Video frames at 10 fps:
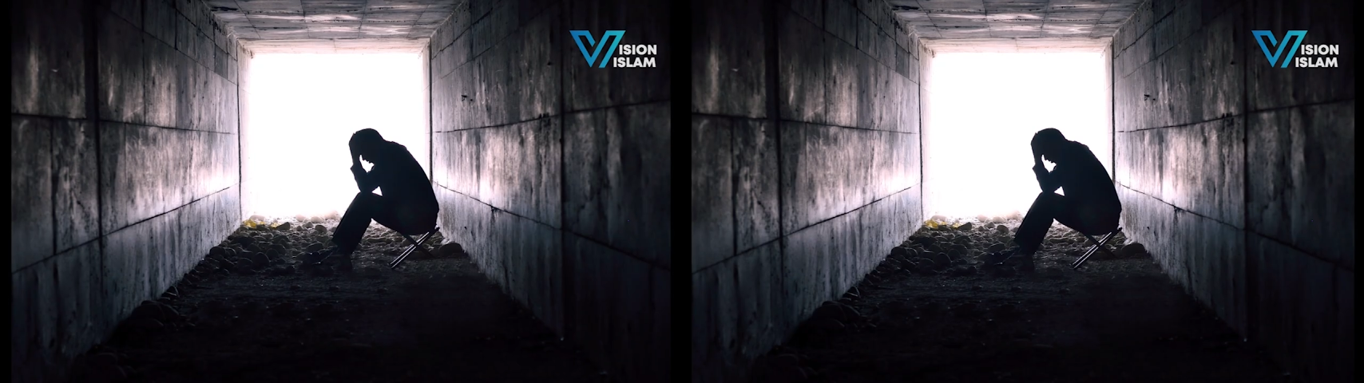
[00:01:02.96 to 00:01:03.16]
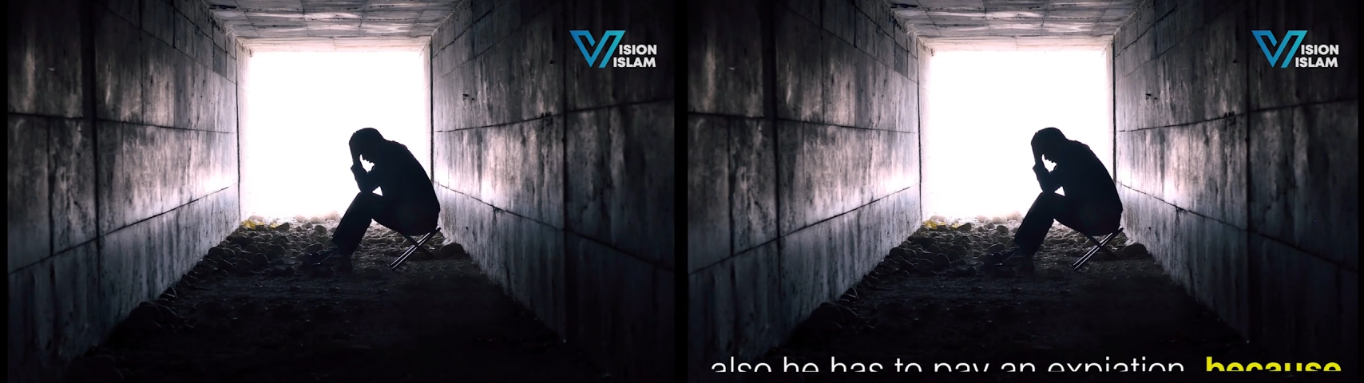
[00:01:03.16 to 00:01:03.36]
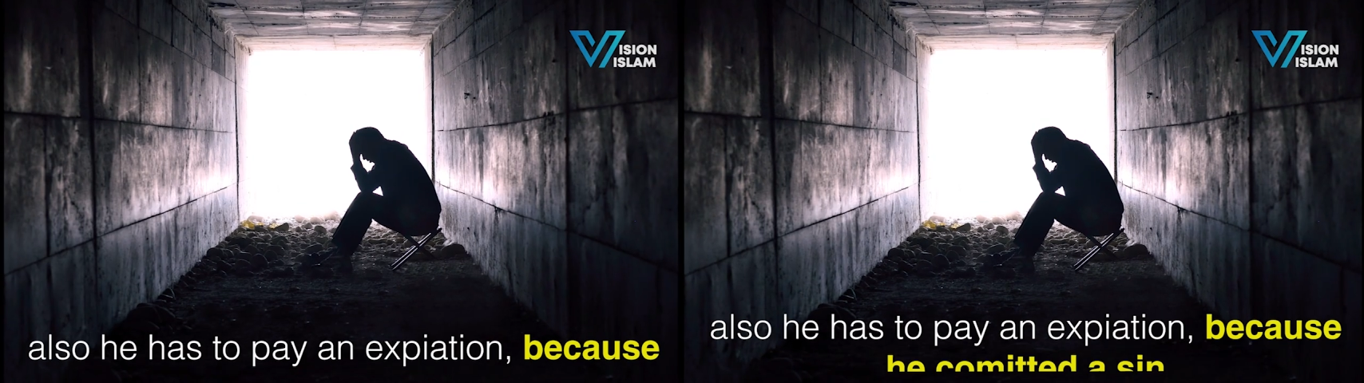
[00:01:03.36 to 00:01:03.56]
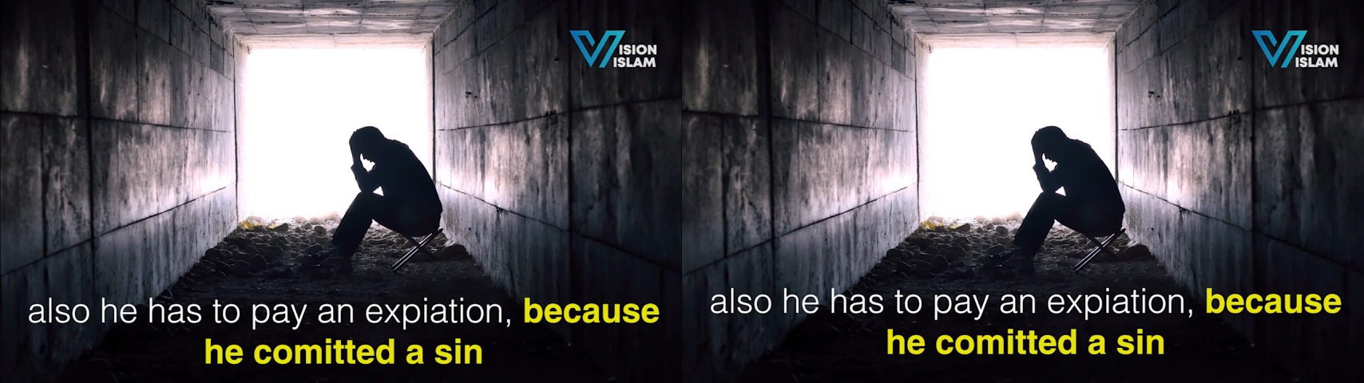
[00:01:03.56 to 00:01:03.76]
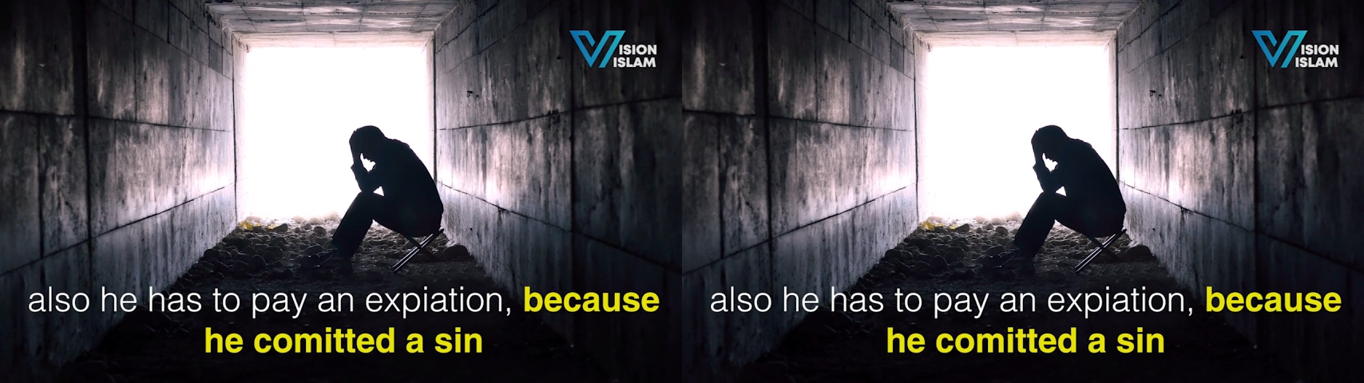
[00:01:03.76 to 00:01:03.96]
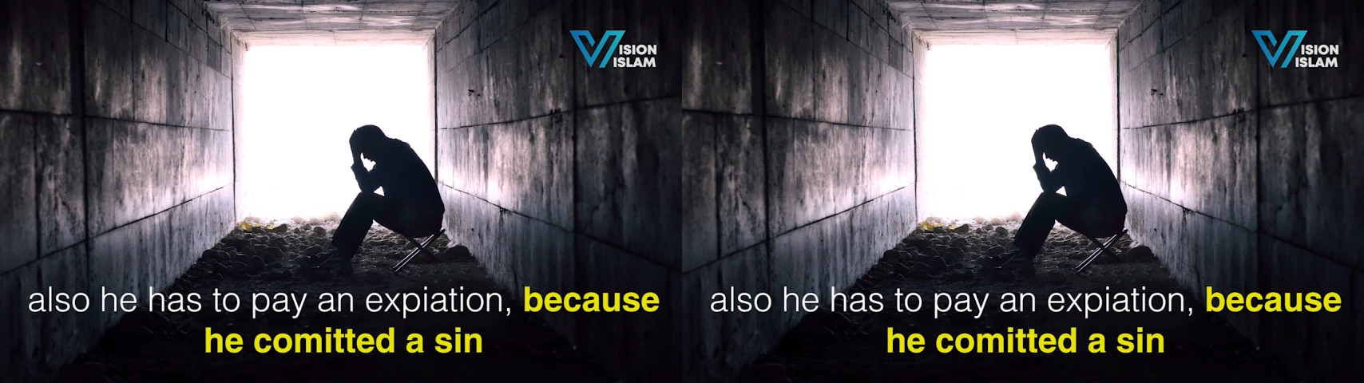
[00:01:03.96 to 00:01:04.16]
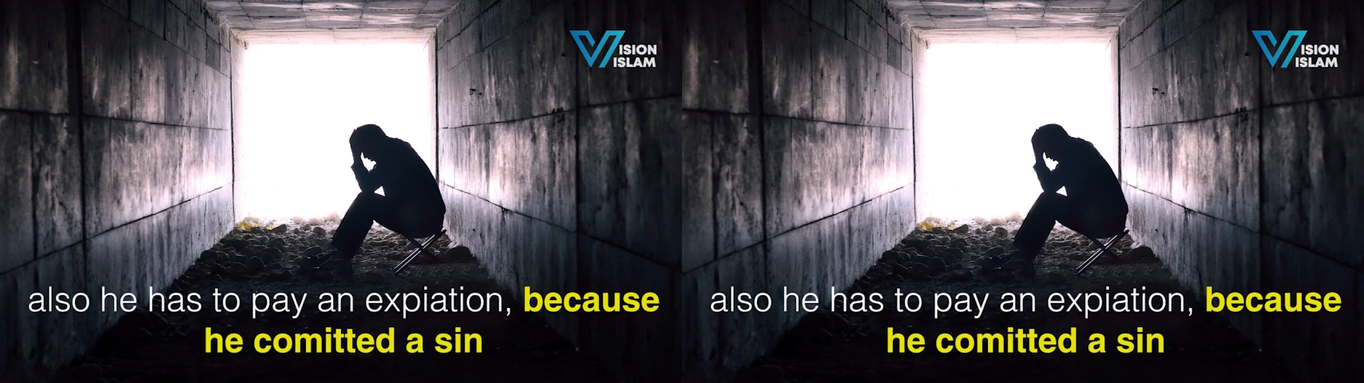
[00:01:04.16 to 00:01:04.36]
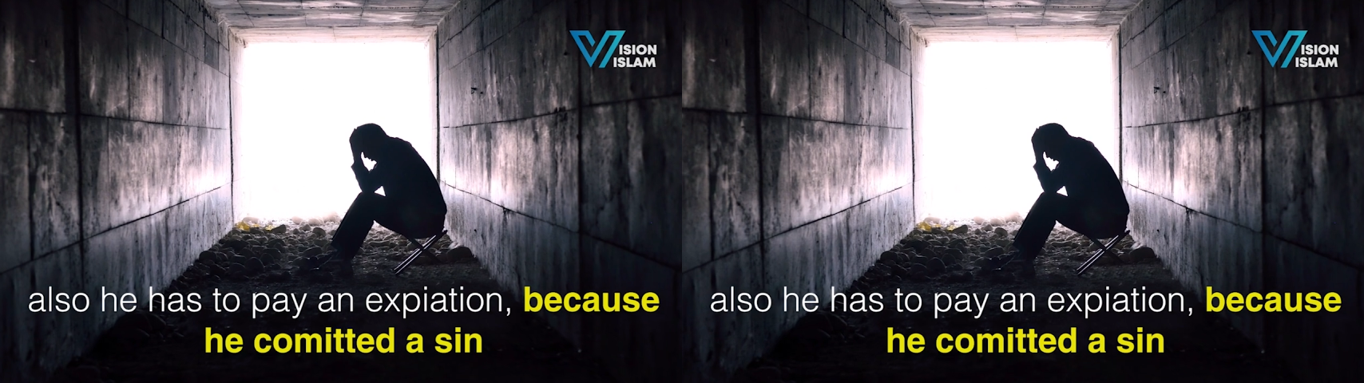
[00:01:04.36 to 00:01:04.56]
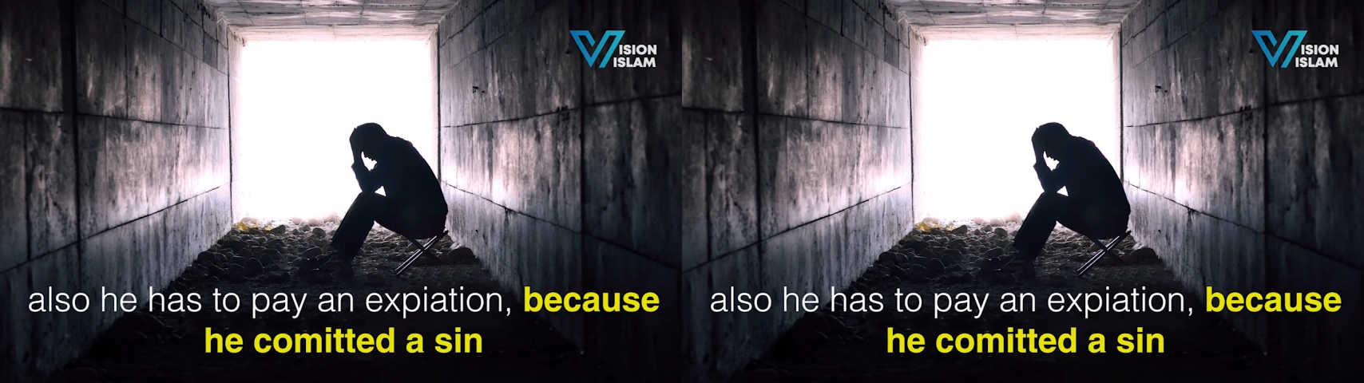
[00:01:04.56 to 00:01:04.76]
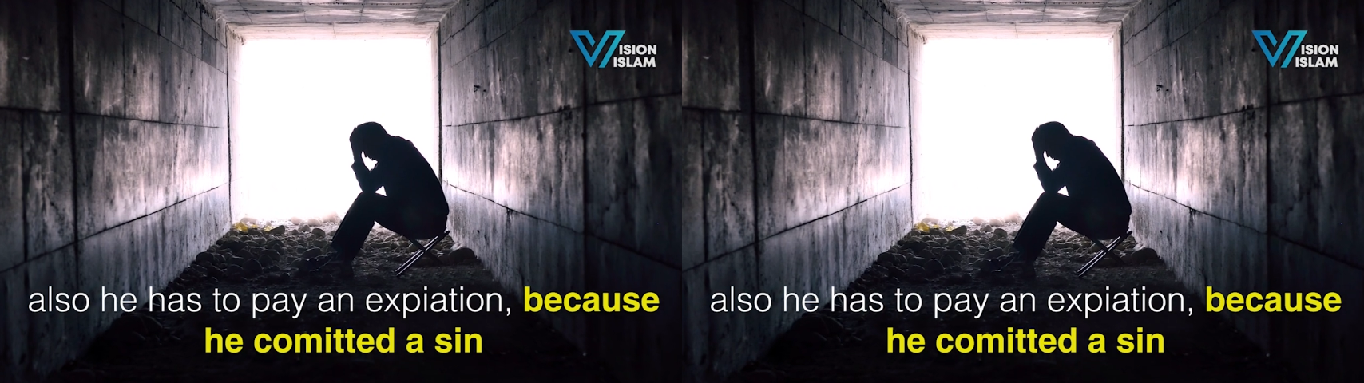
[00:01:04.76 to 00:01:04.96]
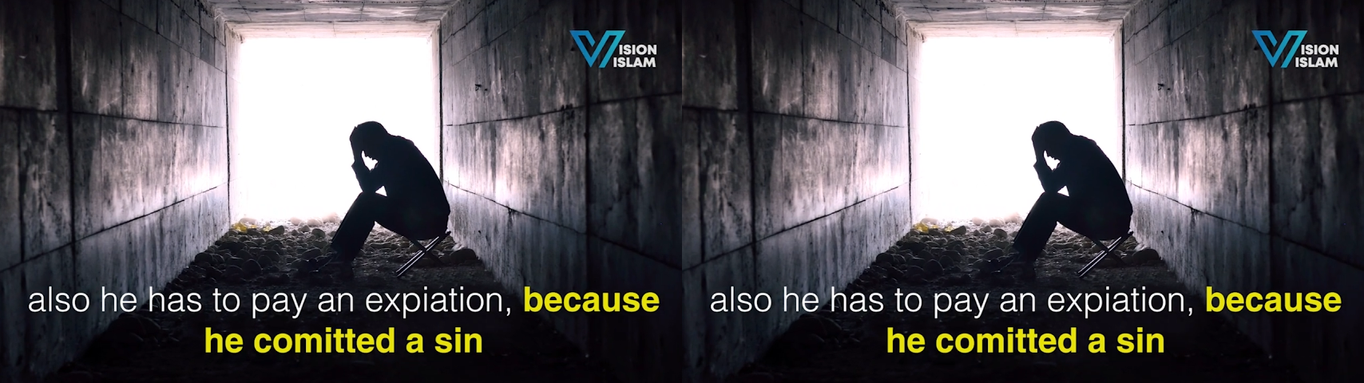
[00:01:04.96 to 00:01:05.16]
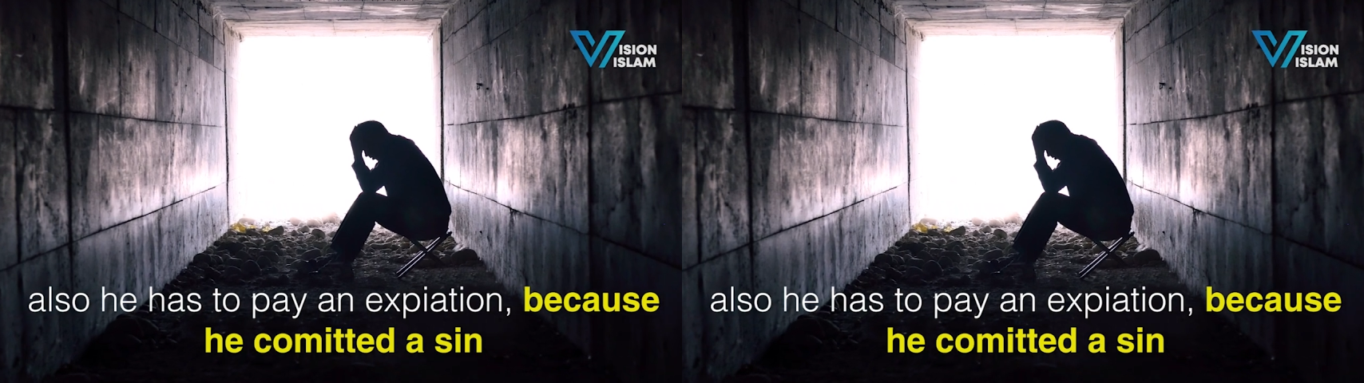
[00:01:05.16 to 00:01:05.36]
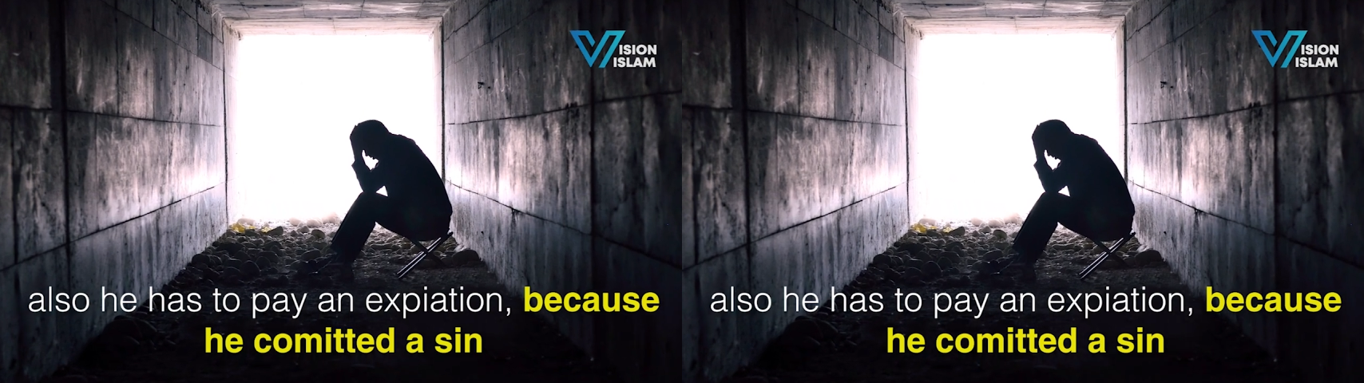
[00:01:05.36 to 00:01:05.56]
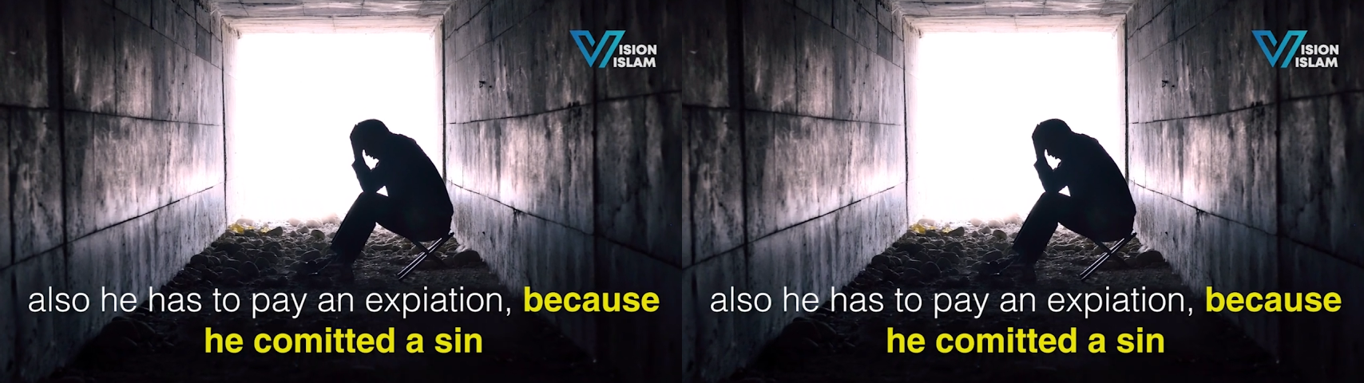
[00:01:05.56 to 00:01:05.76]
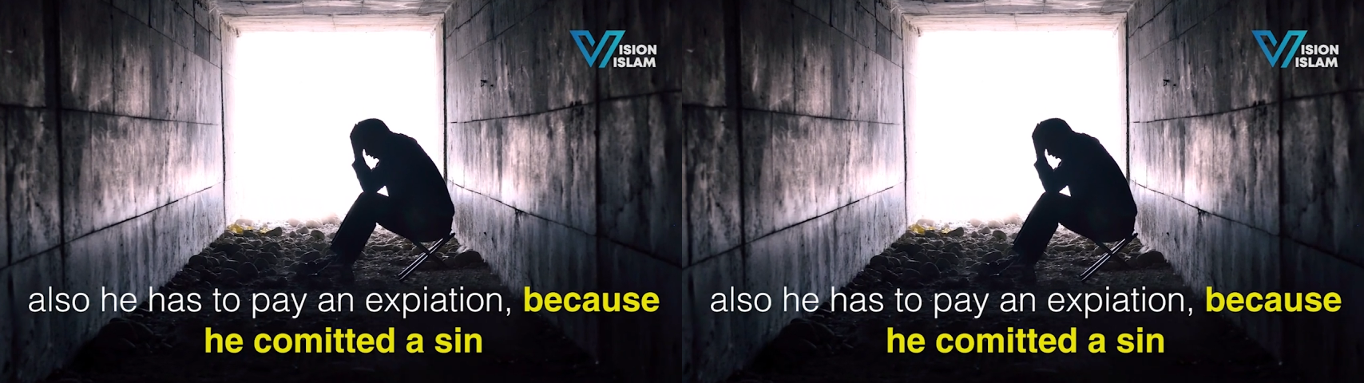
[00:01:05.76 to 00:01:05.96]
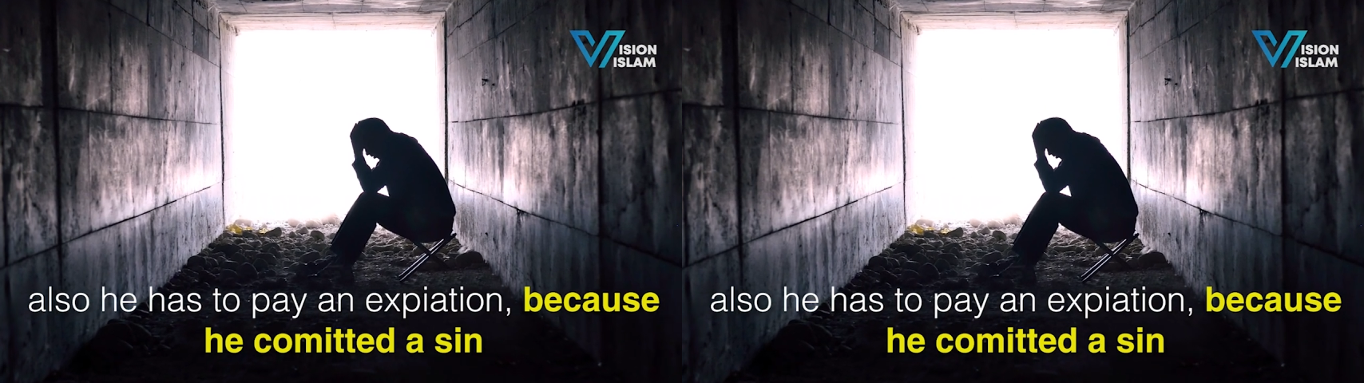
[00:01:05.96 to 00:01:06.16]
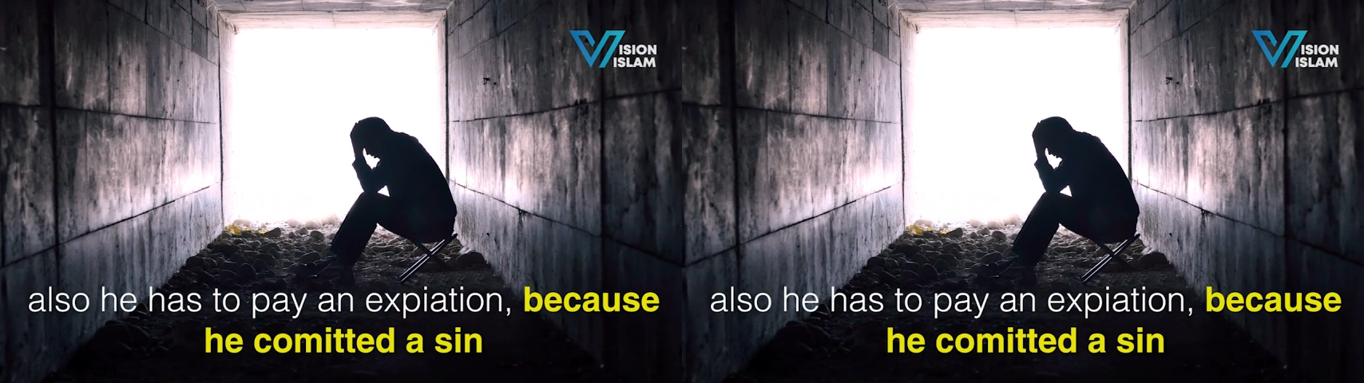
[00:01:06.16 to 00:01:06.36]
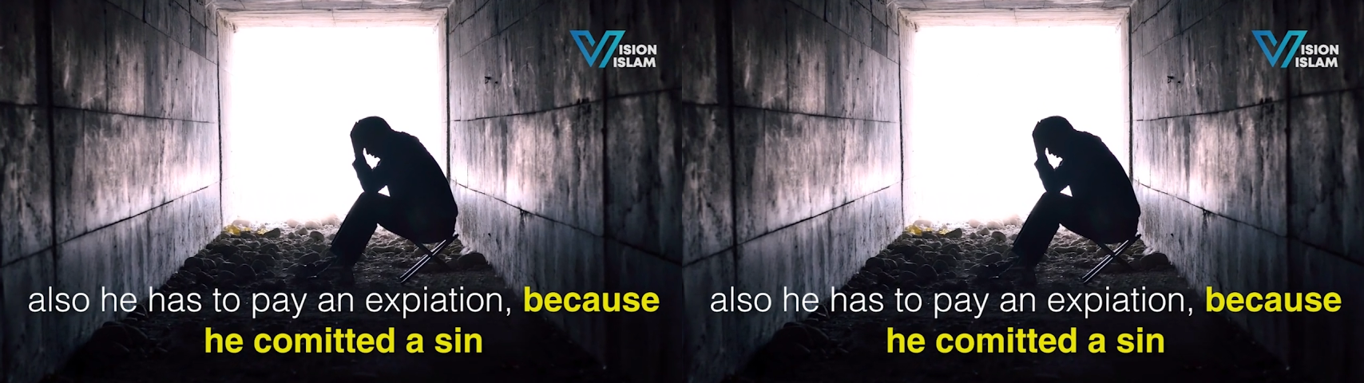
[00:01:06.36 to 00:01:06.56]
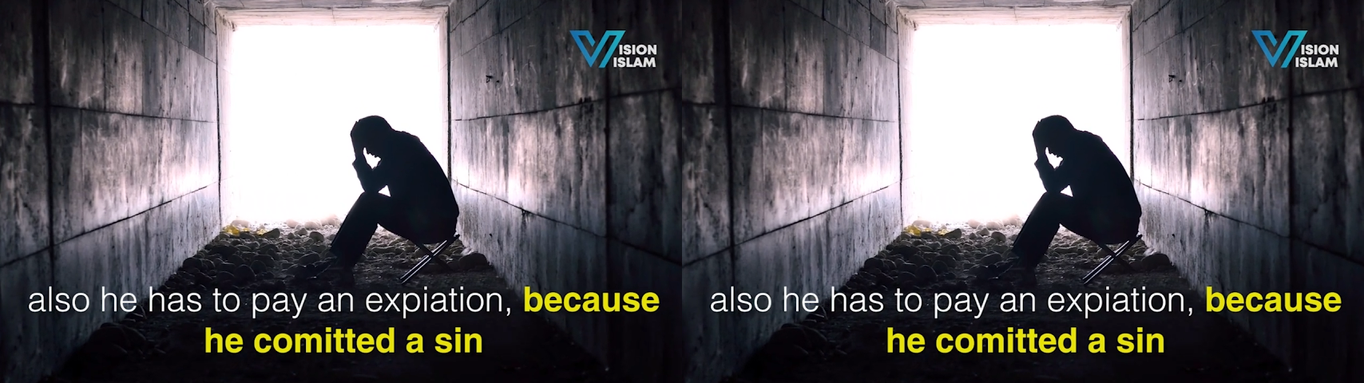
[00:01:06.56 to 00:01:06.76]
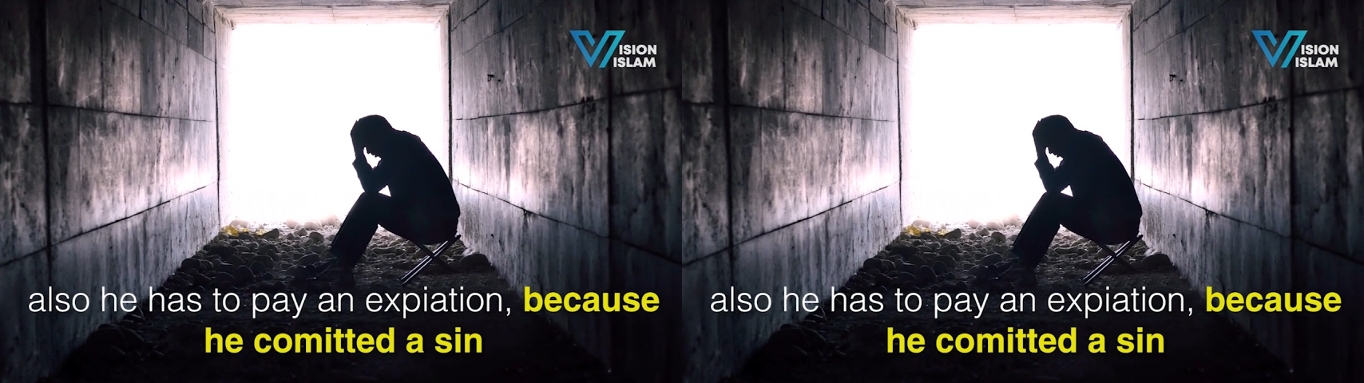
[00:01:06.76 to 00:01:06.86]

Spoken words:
No face is visible, so there are no lips to read.